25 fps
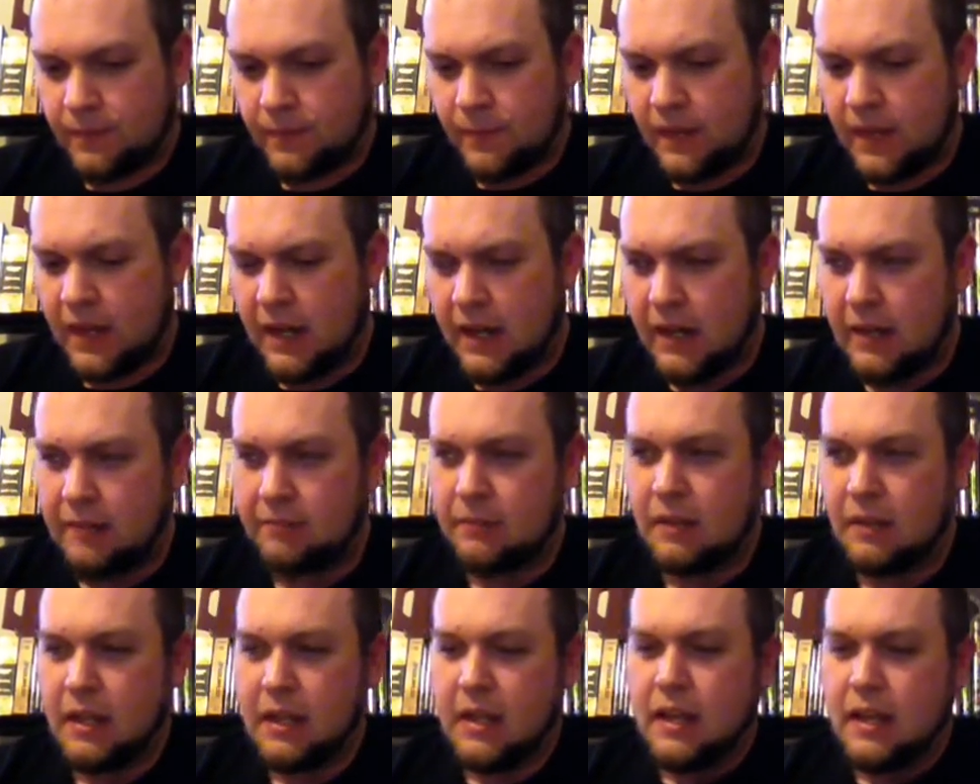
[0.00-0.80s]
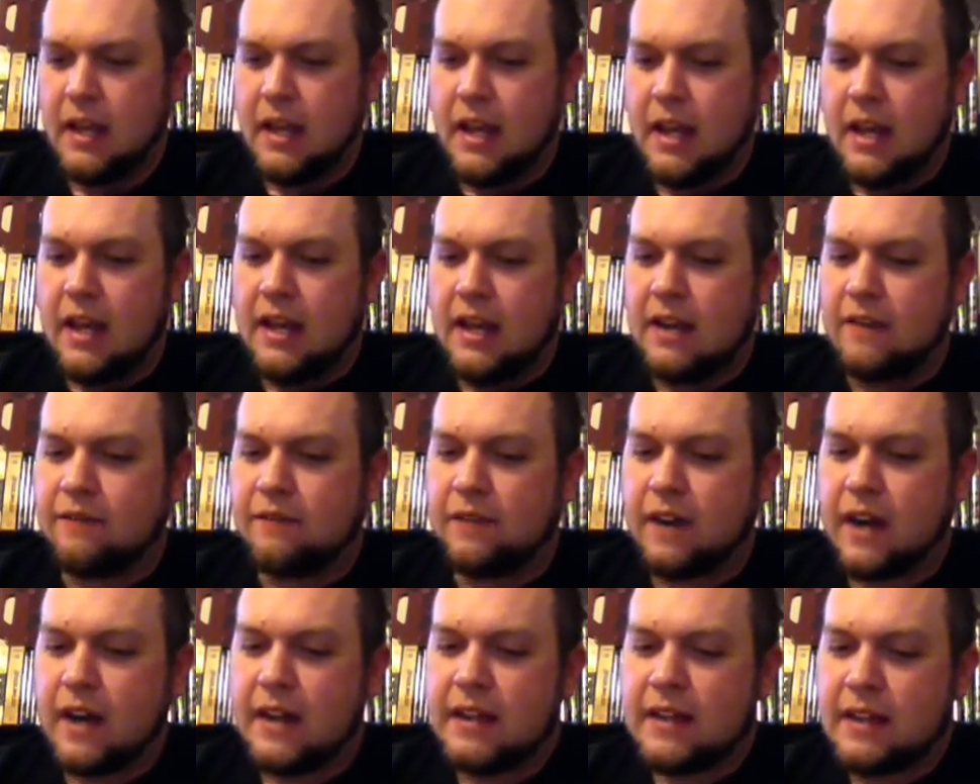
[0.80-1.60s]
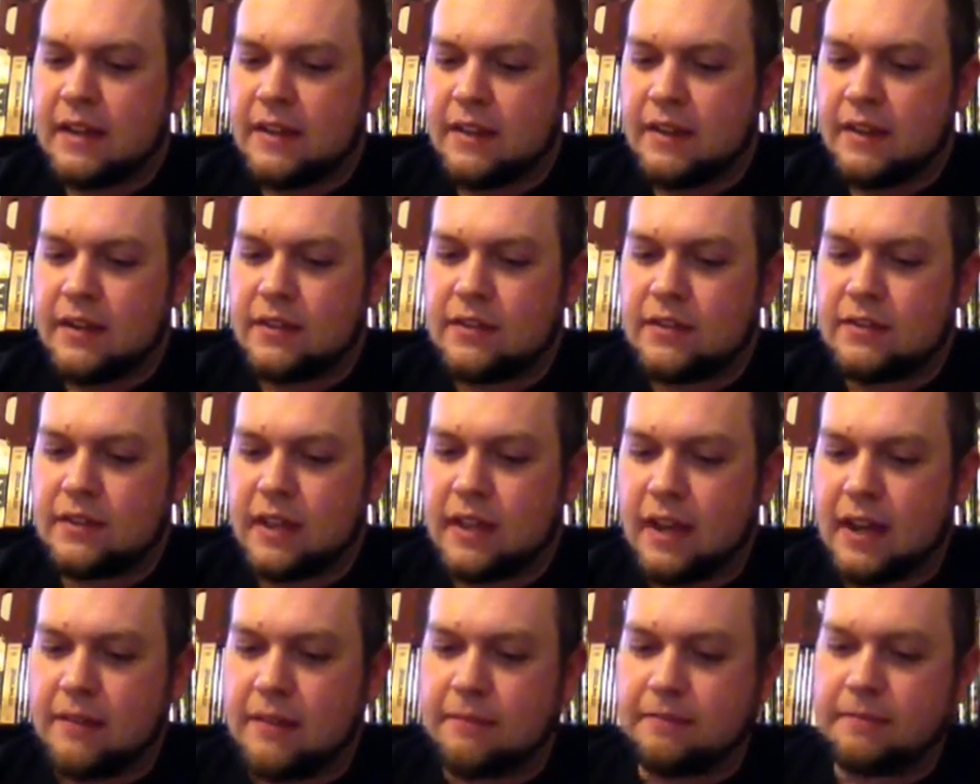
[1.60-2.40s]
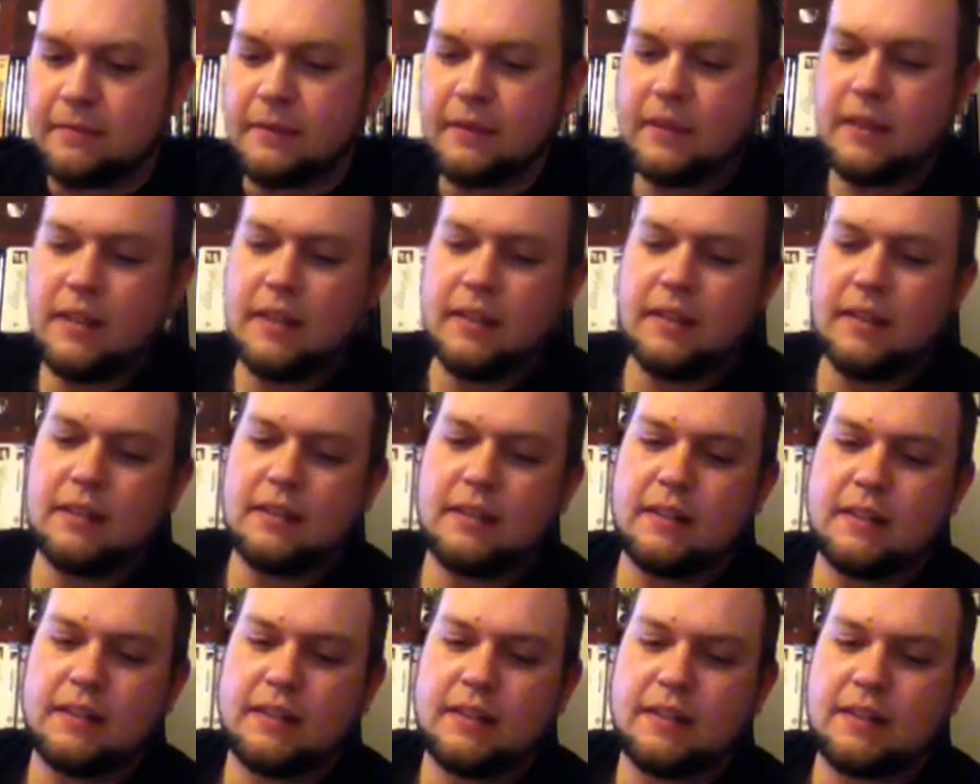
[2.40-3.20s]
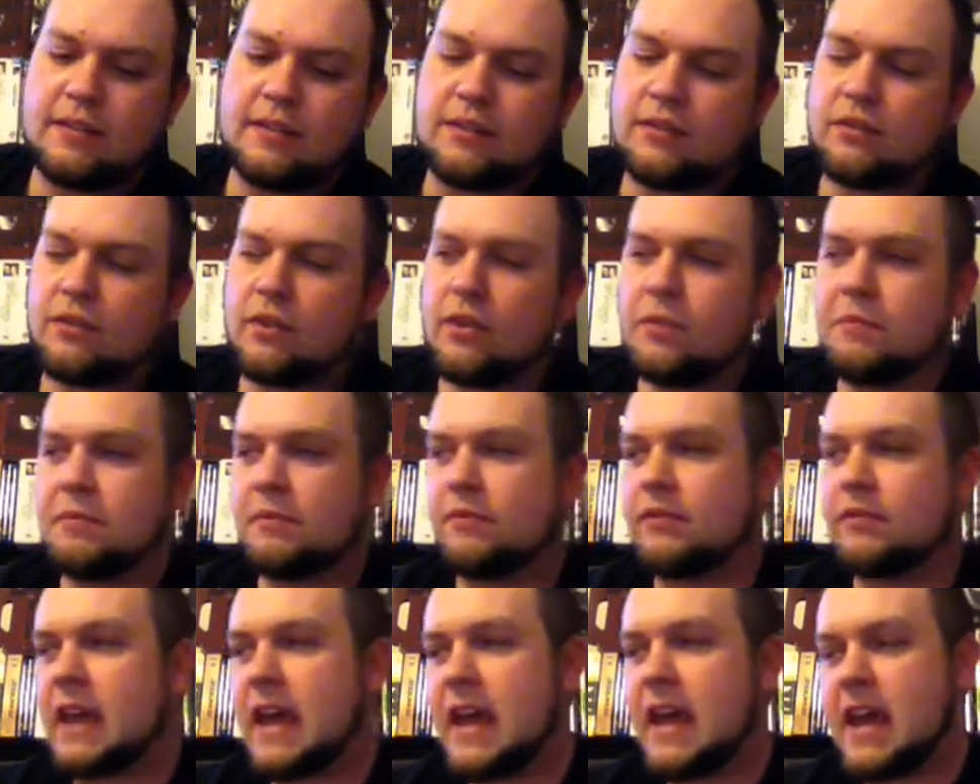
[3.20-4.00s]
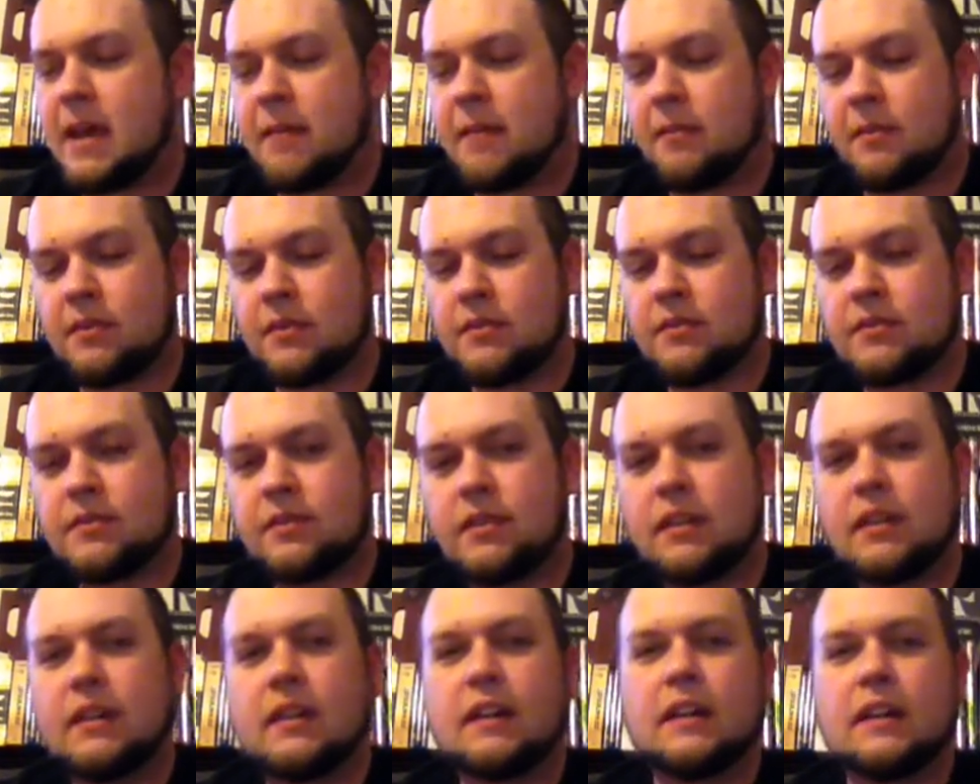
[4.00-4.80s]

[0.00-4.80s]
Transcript: And then finally there's this group of campers.